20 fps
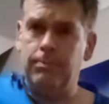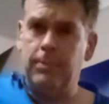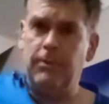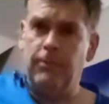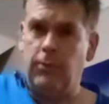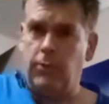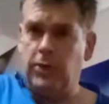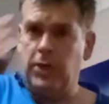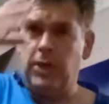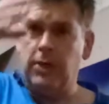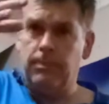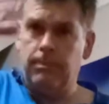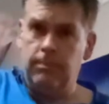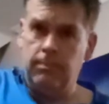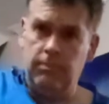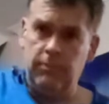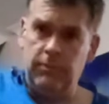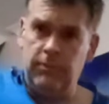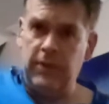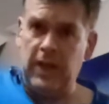before you
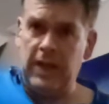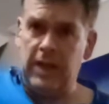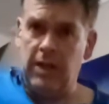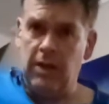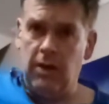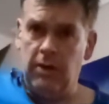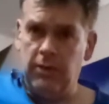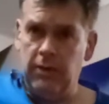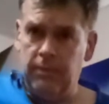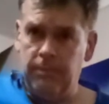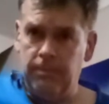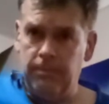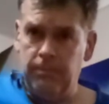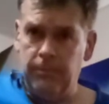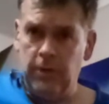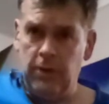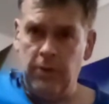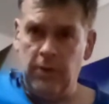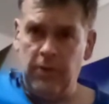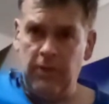take it on
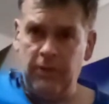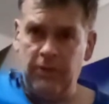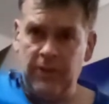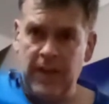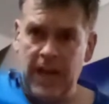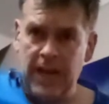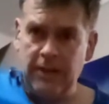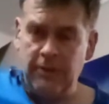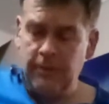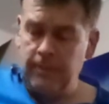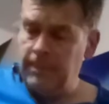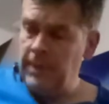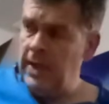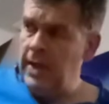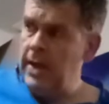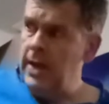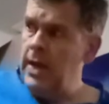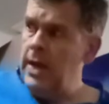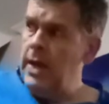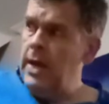another stage.
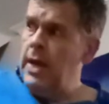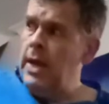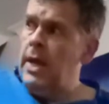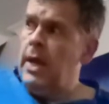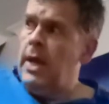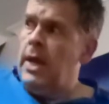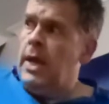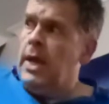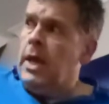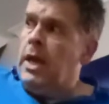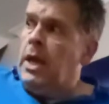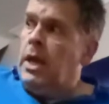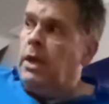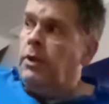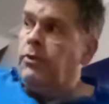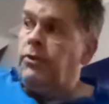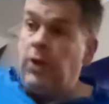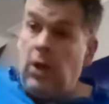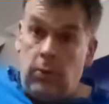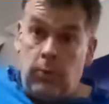
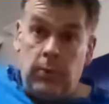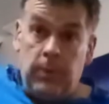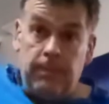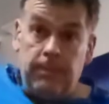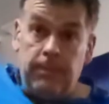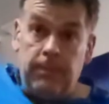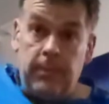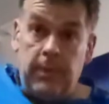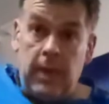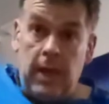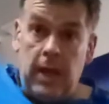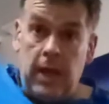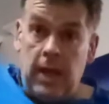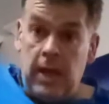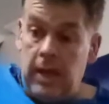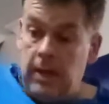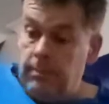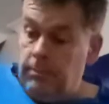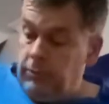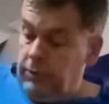So,
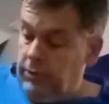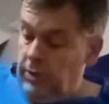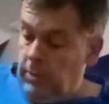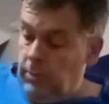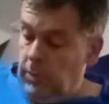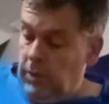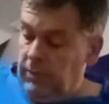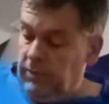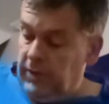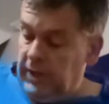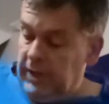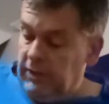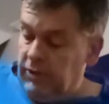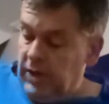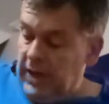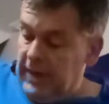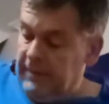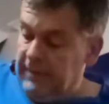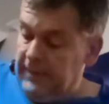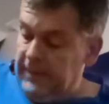stop waffling,
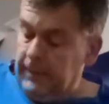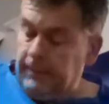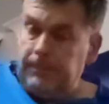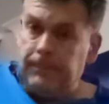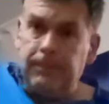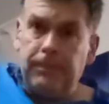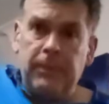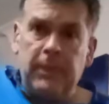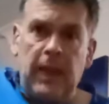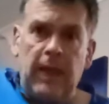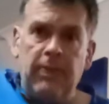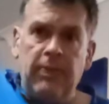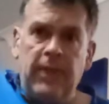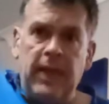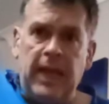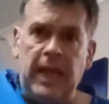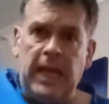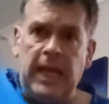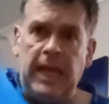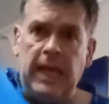Jackson.
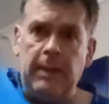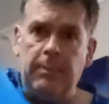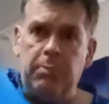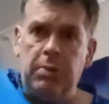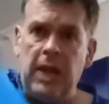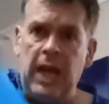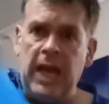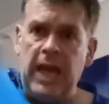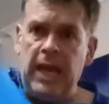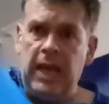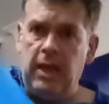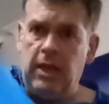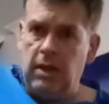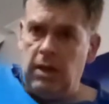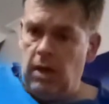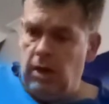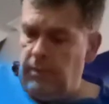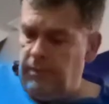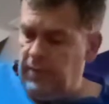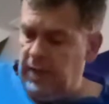The playing
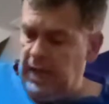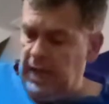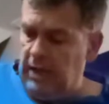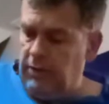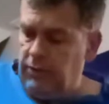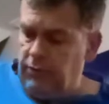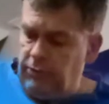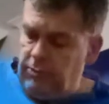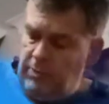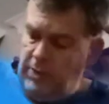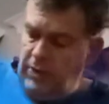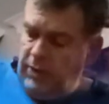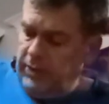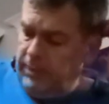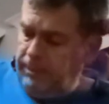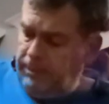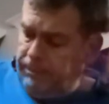of the instrument,